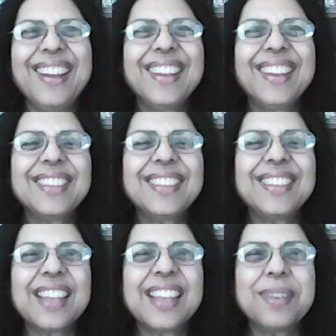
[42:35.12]
Yes, it
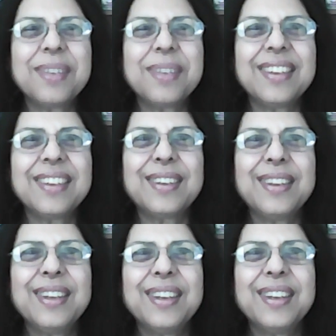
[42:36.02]
has been
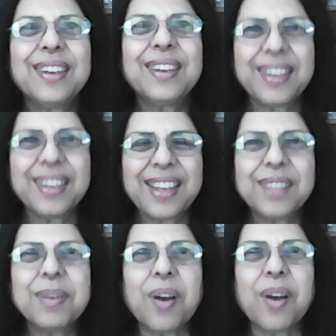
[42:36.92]

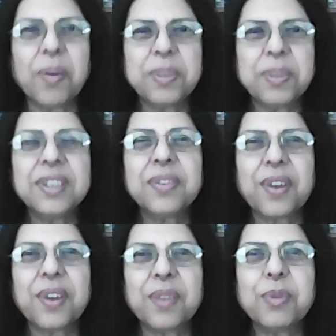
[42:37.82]
optioned
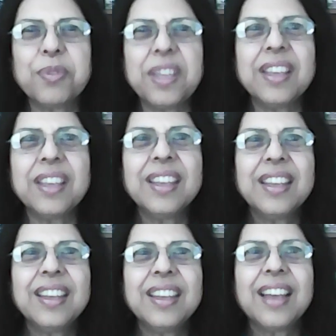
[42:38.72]
for a movie.
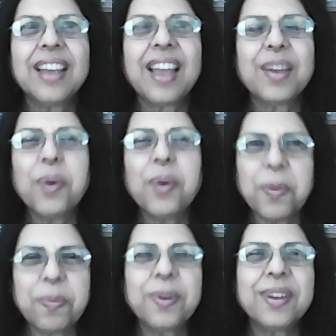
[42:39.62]
I
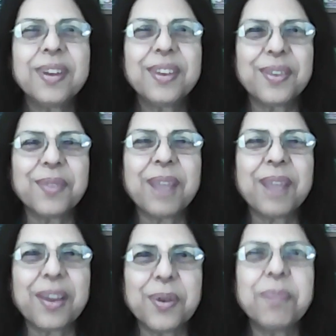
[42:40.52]
hope,
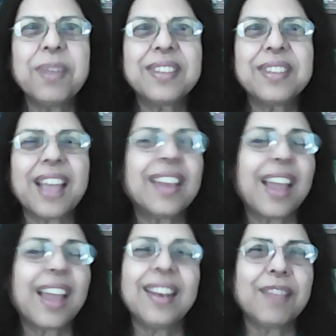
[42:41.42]
my hope is
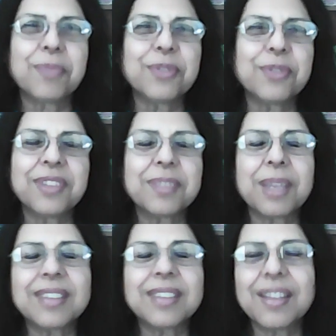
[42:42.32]
I love movies
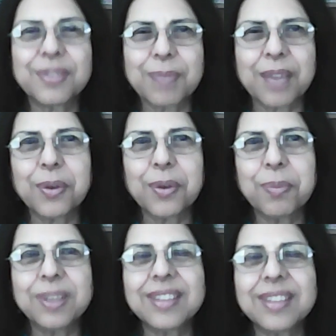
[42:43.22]
myself, so my
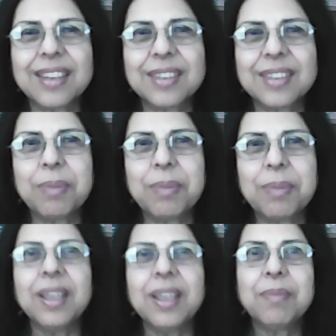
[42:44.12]
hope is that it will
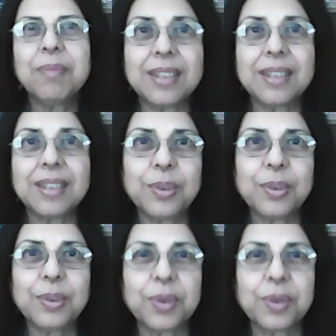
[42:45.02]
be made
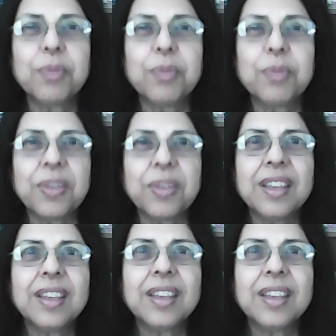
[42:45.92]
into a good movie